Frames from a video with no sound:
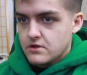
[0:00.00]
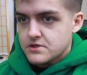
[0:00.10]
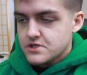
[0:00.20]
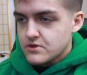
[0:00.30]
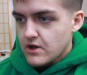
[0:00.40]

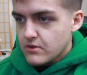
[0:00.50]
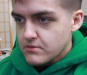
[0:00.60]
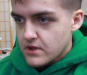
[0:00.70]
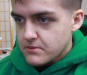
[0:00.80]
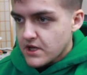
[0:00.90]
so
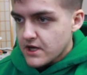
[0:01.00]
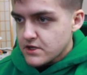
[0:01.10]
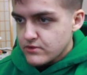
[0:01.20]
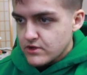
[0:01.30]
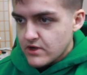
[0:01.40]
now I'm
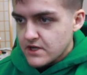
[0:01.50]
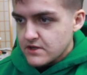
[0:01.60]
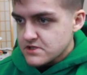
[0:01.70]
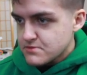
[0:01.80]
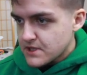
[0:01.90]
kind of
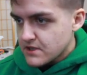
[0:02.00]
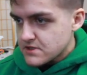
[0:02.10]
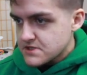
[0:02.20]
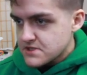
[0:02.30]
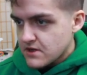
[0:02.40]
regretting this
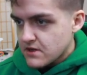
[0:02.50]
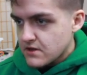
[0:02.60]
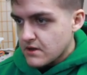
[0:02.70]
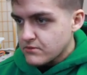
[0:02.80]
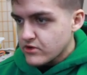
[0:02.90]
because
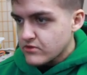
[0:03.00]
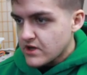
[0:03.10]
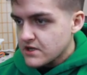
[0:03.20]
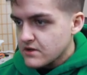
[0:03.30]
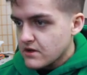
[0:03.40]
I'm
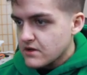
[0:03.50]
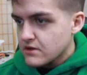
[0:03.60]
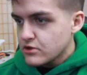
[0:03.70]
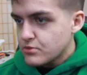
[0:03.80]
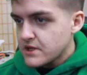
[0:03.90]
regretting
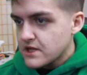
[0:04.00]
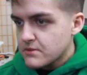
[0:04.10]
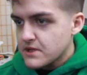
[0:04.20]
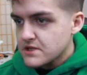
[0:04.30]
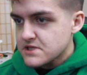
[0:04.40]
looping
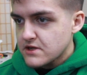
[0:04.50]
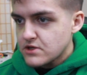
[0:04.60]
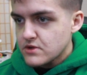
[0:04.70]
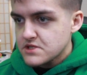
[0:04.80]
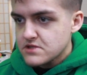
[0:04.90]
it because I
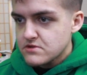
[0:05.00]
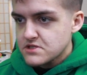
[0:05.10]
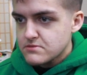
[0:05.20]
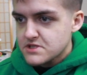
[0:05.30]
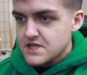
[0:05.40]
noticed there's
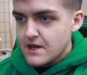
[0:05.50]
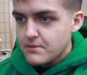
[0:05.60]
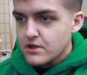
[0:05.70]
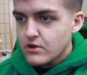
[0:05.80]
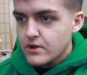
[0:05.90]
some
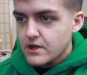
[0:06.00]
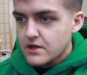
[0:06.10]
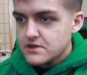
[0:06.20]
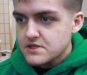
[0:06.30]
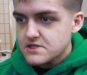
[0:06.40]
snapping going
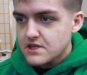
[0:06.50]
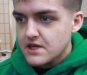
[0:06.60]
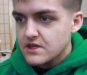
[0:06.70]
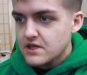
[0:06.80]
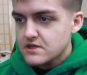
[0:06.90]
on in this
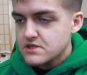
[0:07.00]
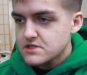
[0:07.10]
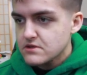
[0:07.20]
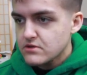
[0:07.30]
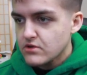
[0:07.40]
leg that
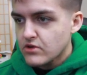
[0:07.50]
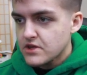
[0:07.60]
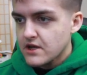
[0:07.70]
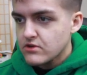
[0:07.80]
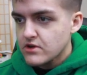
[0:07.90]
doesn't look all
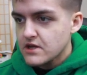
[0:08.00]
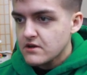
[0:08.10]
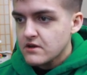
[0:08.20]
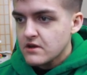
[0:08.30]
that great.